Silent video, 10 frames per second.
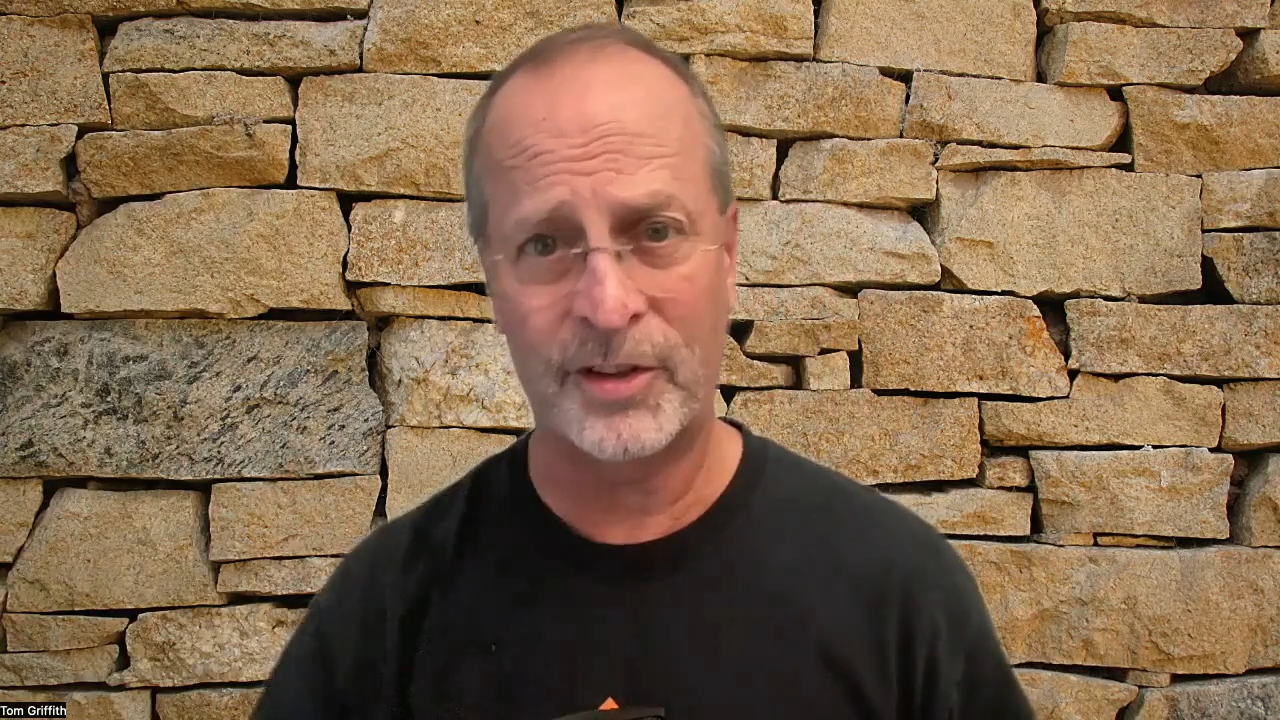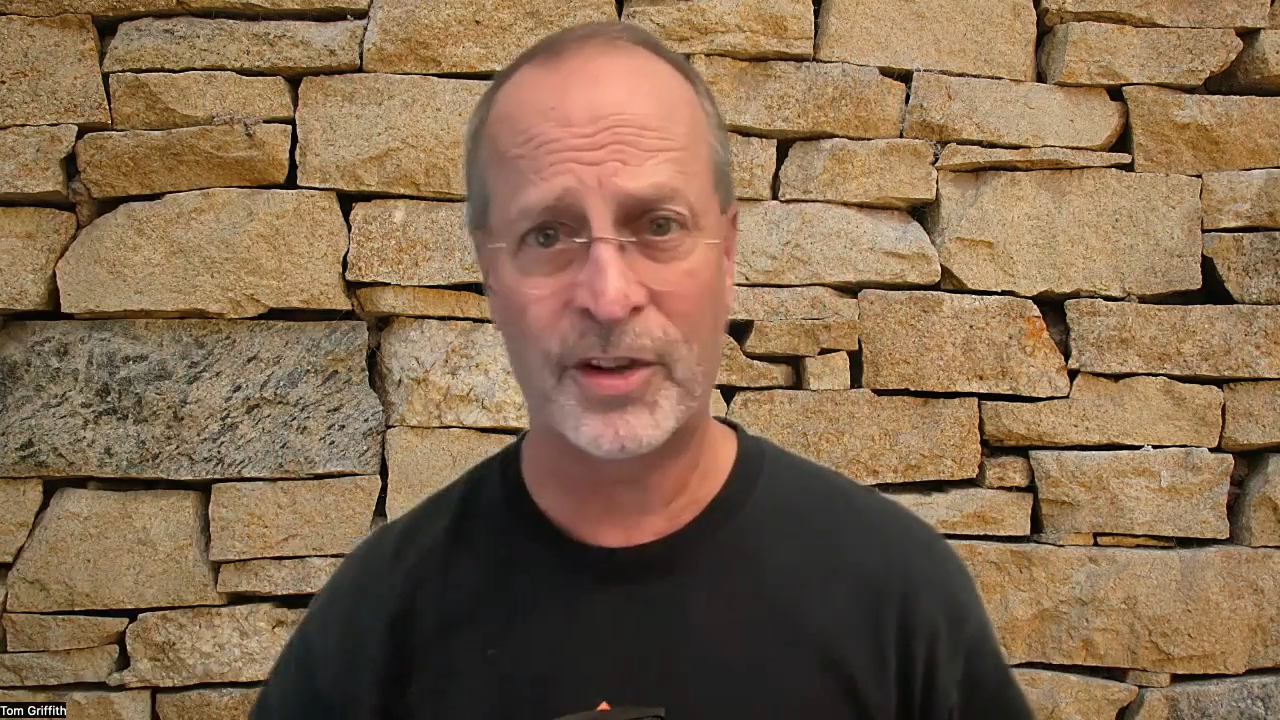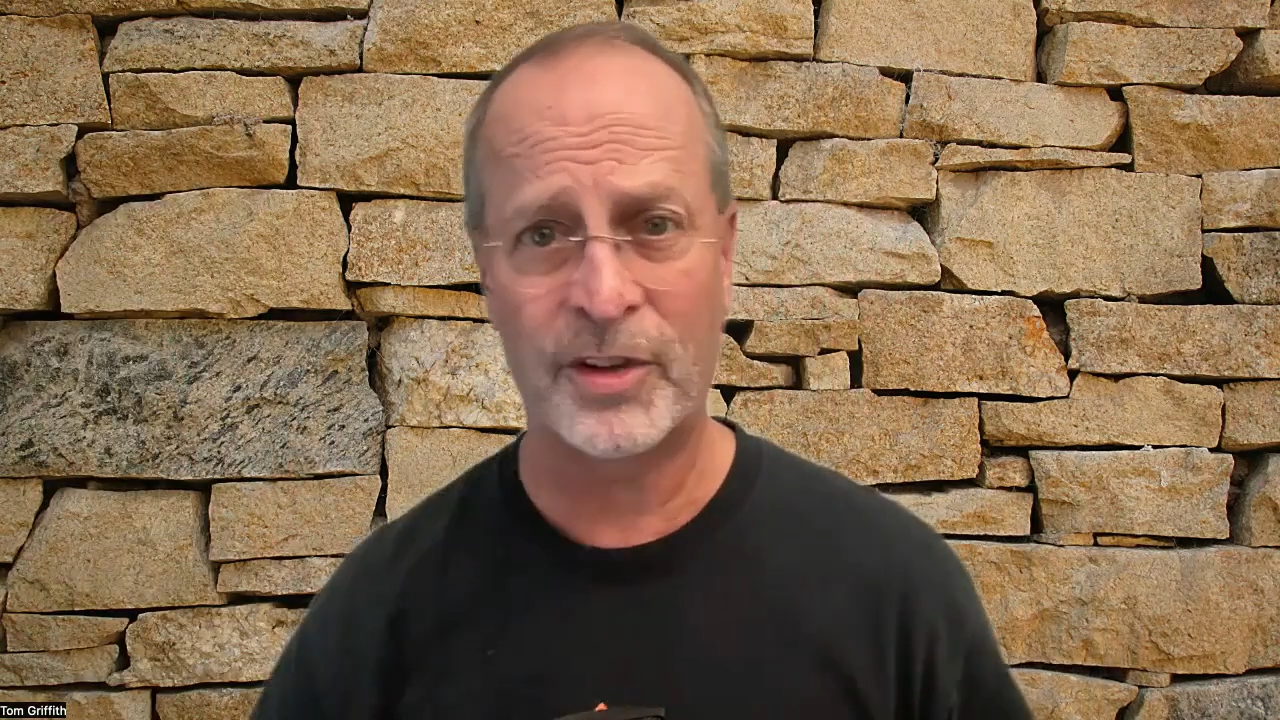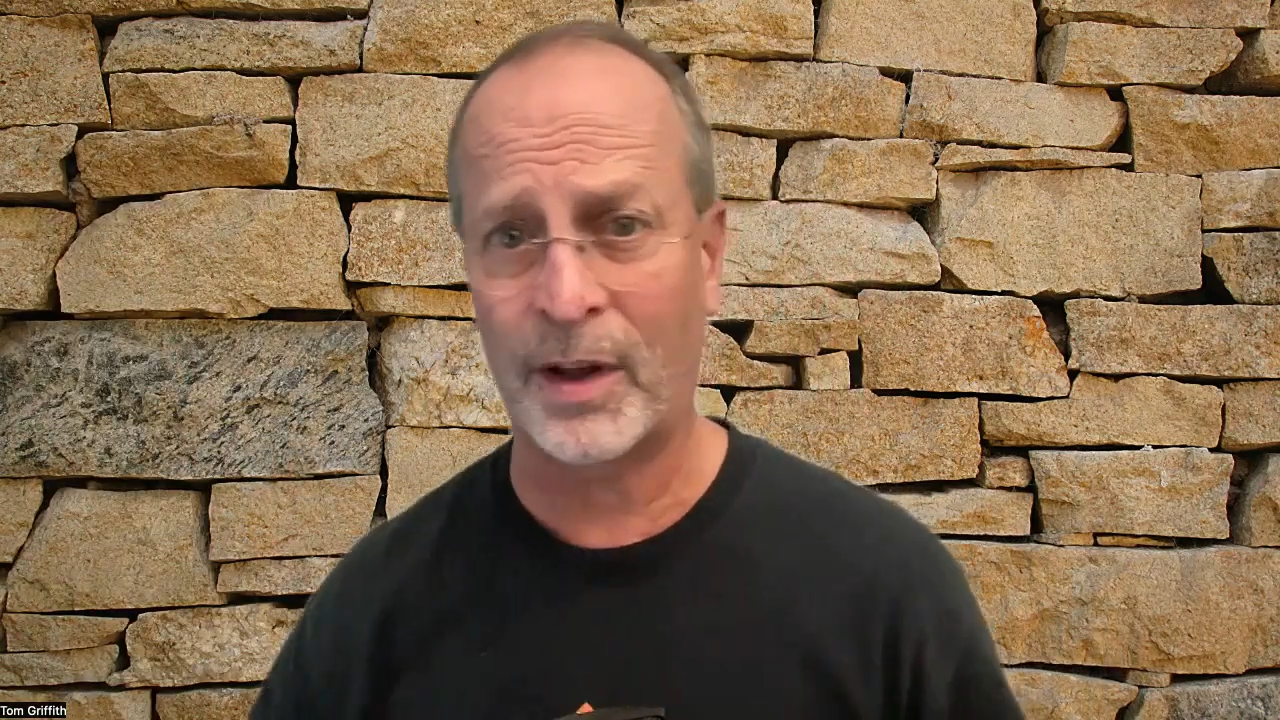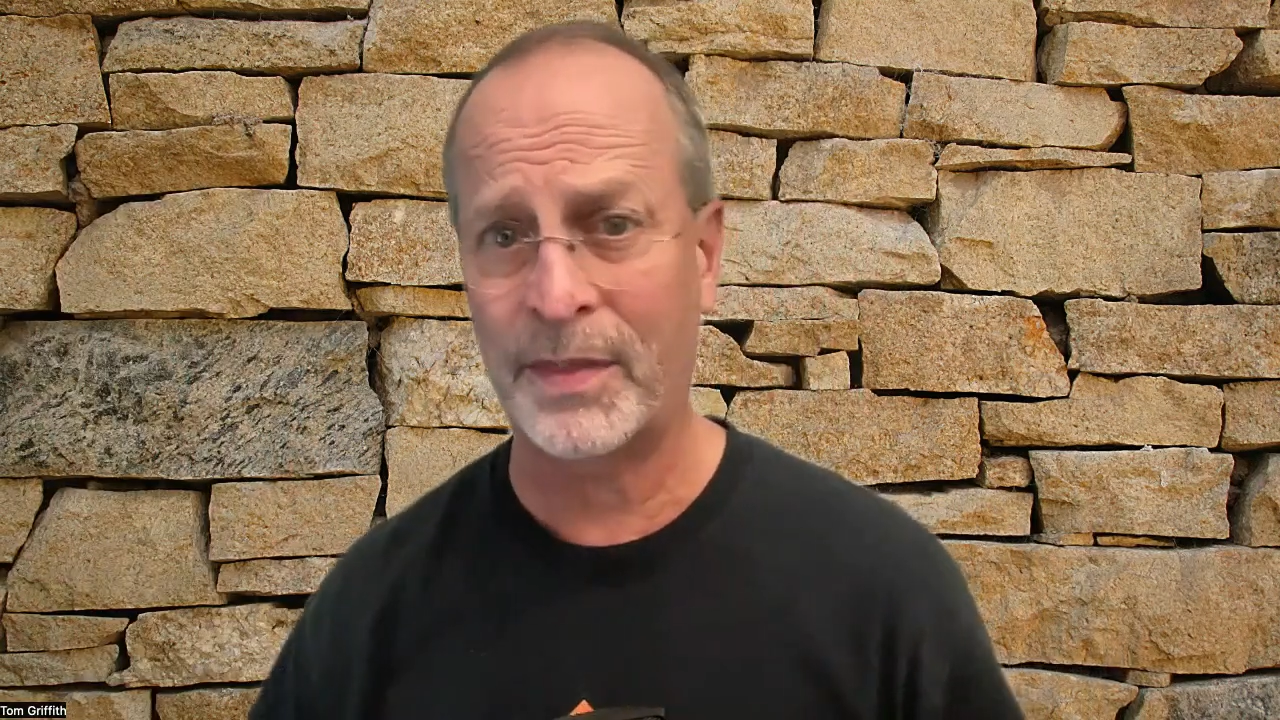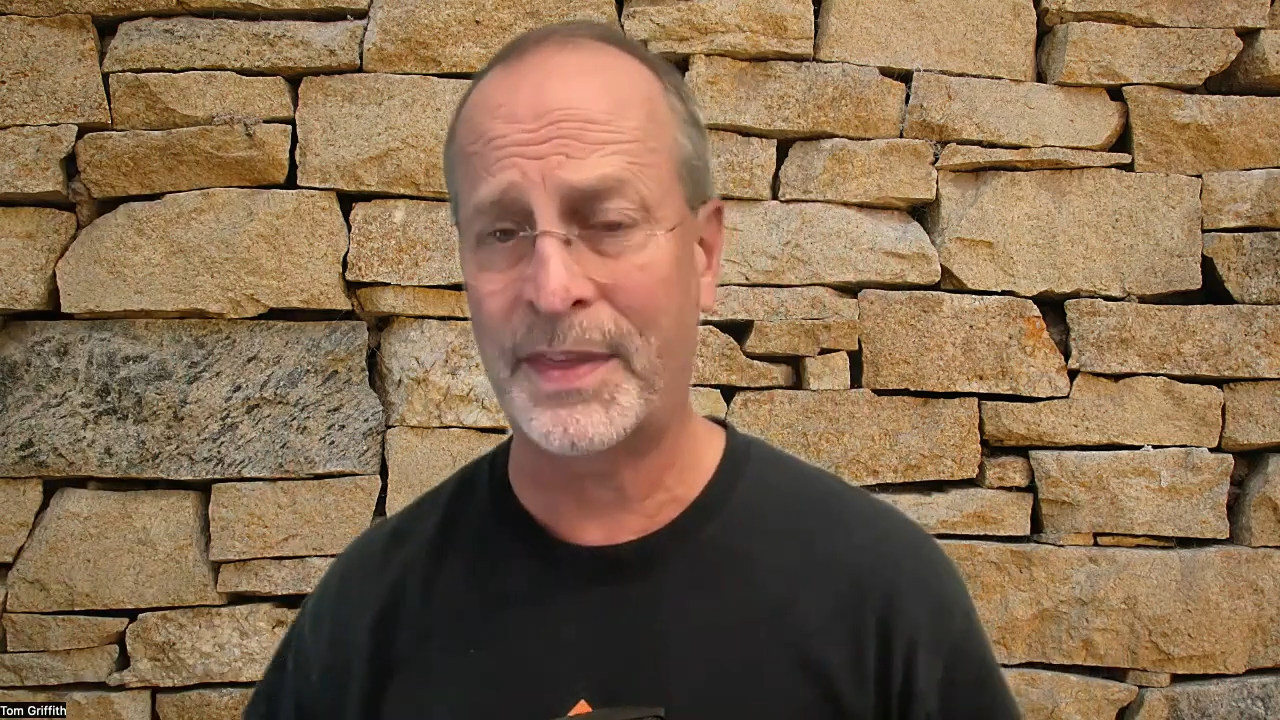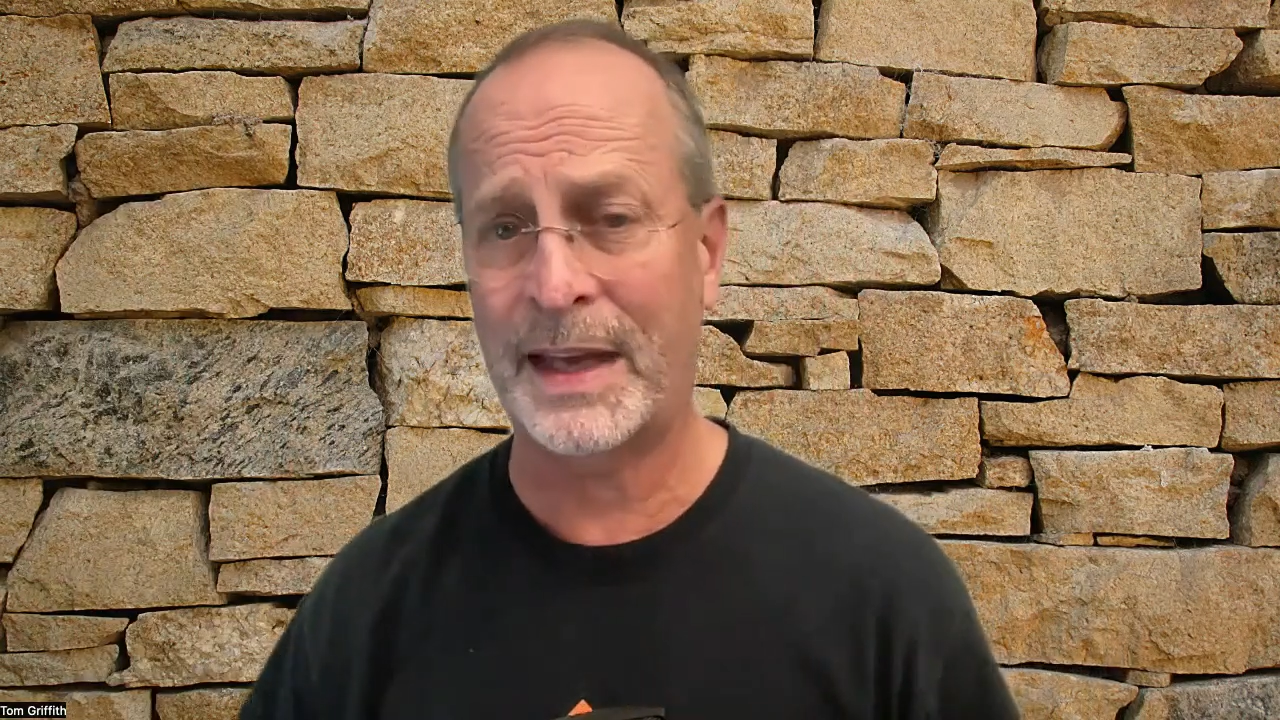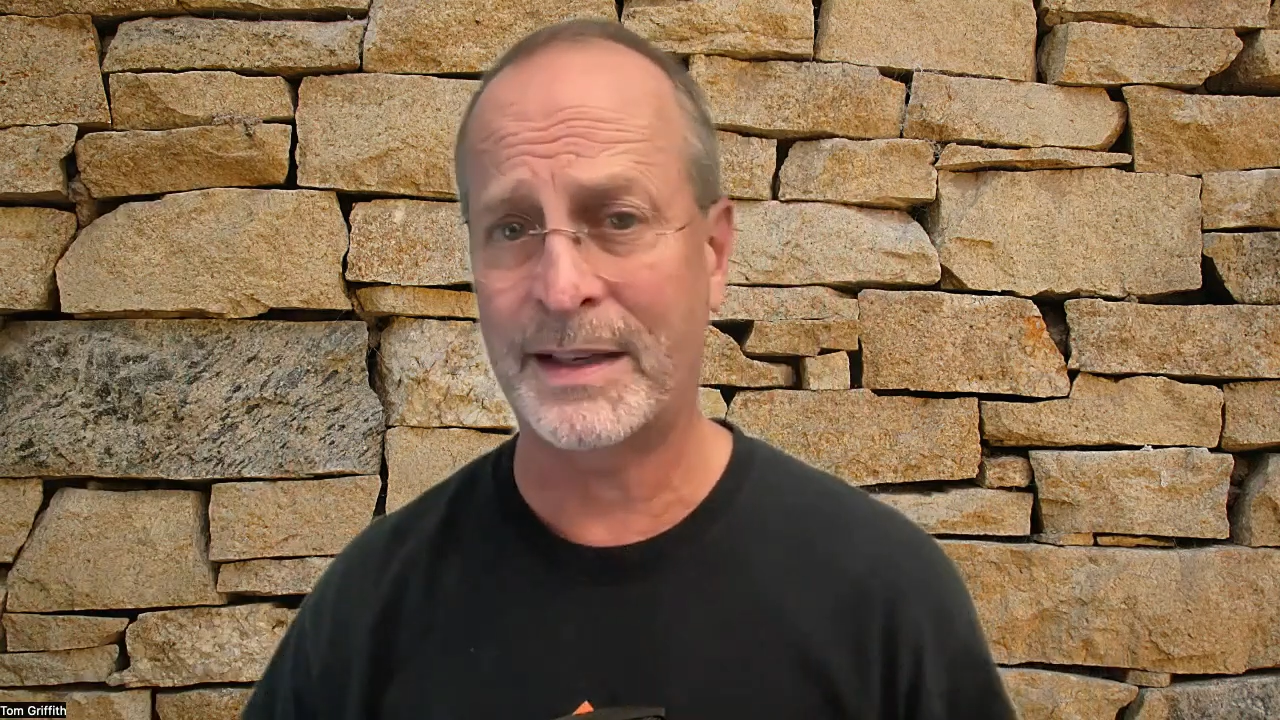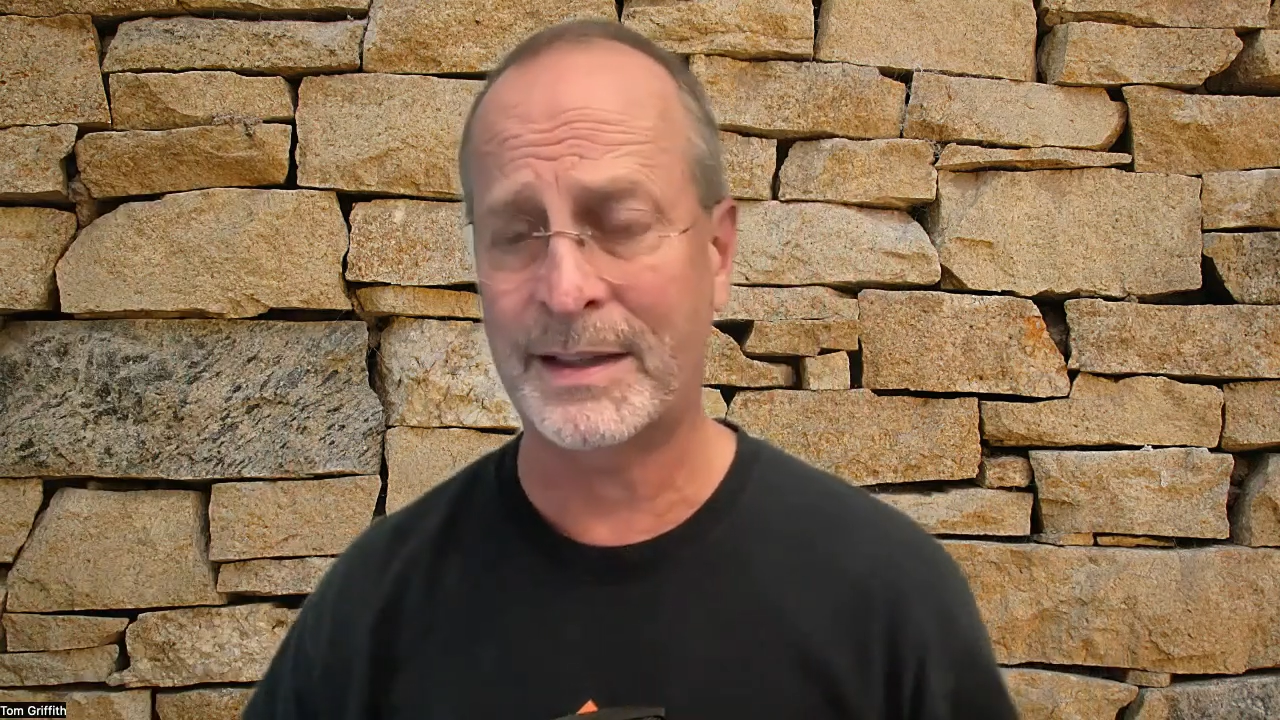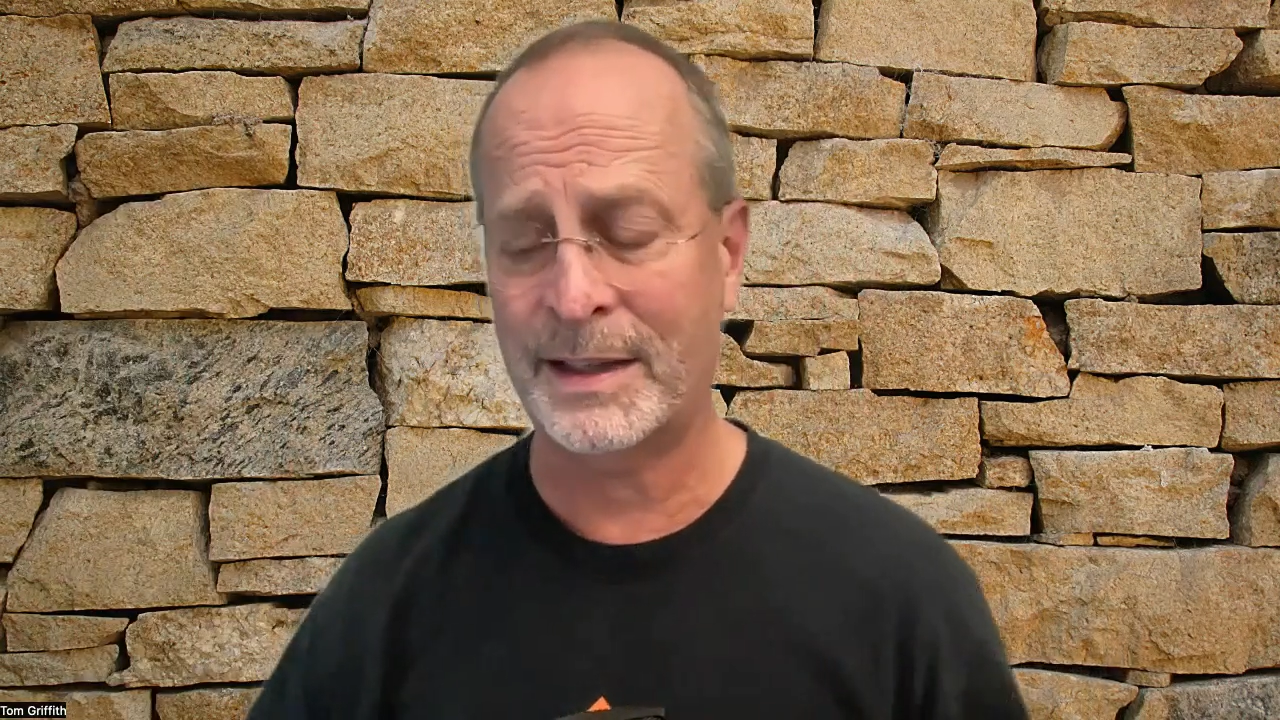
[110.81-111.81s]
is this
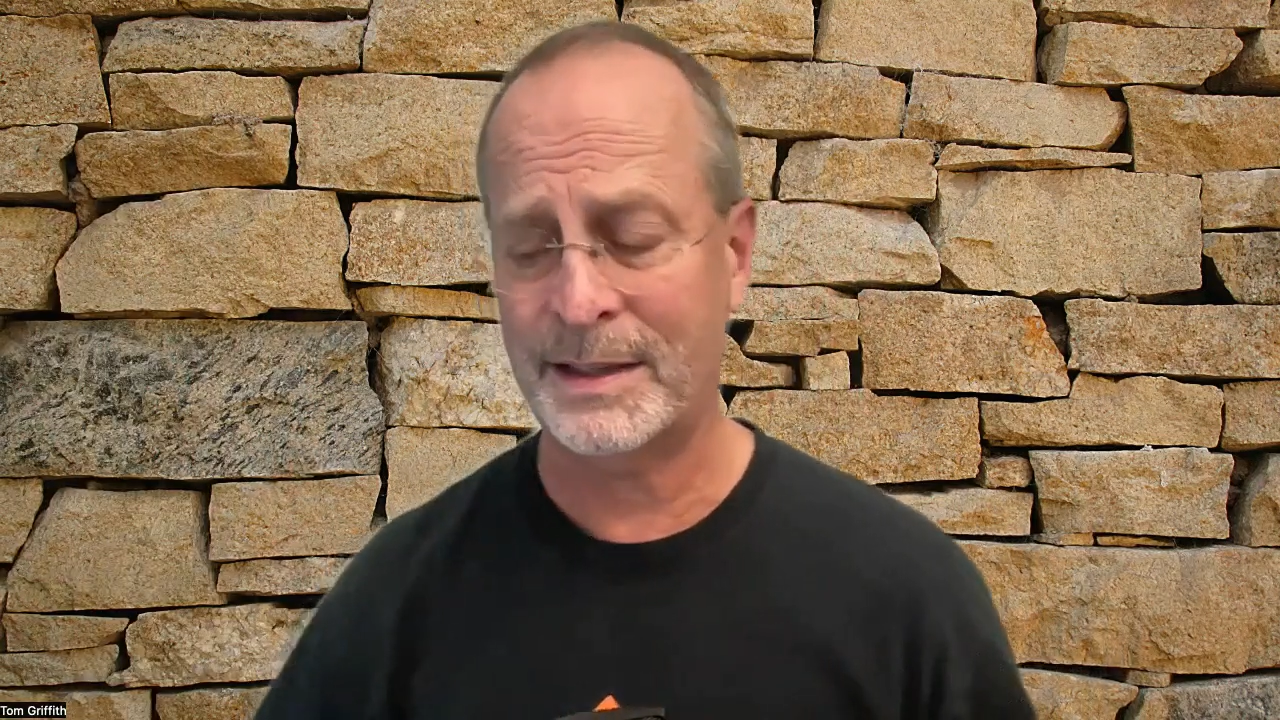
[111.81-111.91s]
authentic